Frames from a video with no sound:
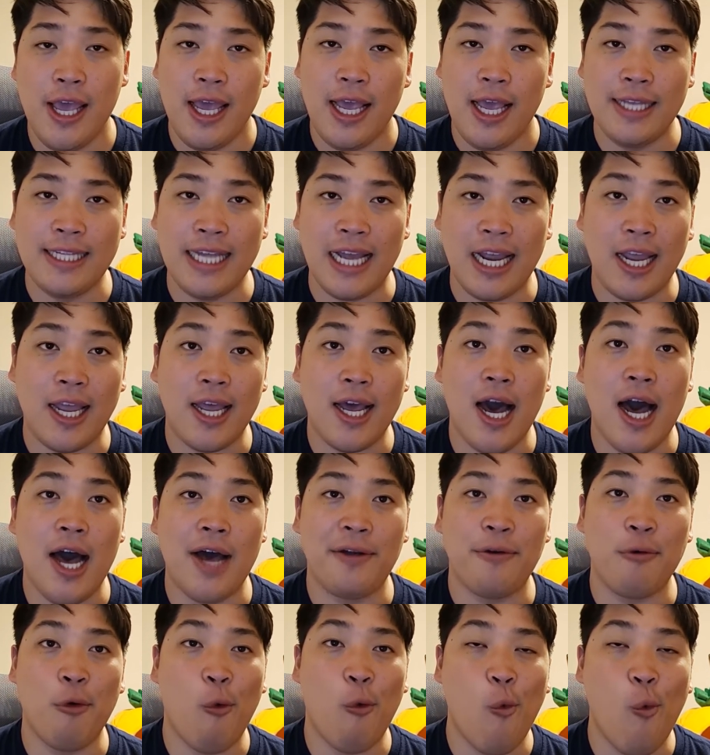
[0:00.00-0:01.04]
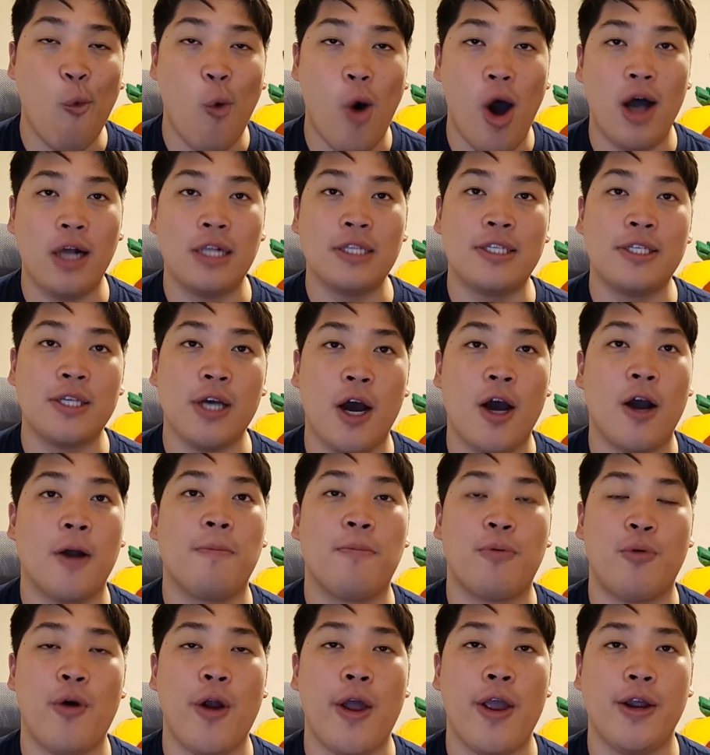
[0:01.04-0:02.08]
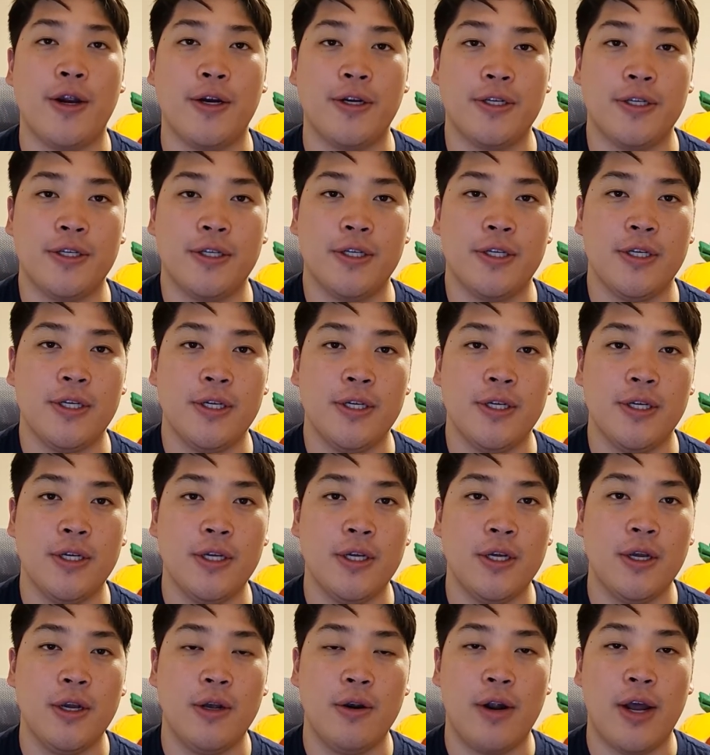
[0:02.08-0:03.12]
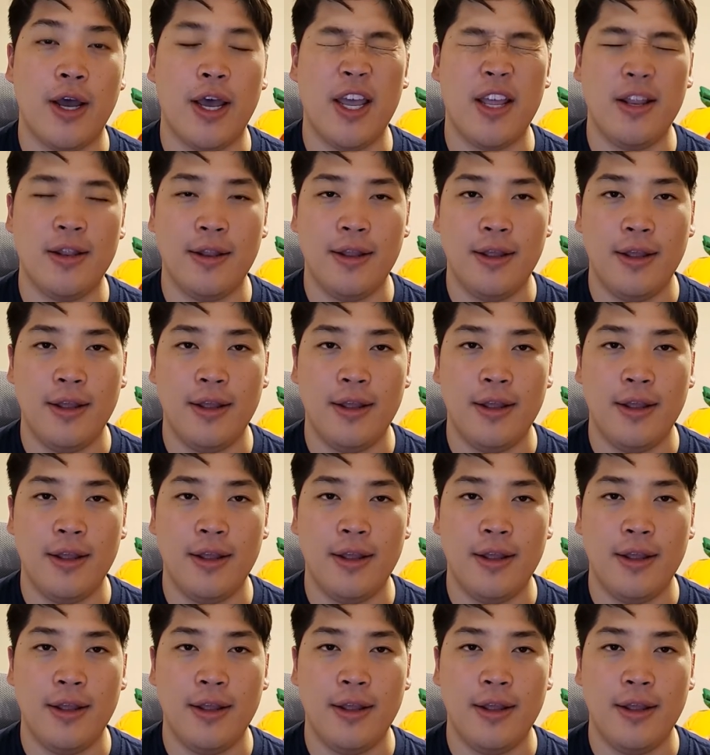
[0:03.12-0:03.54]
is that God wants our prayers, right?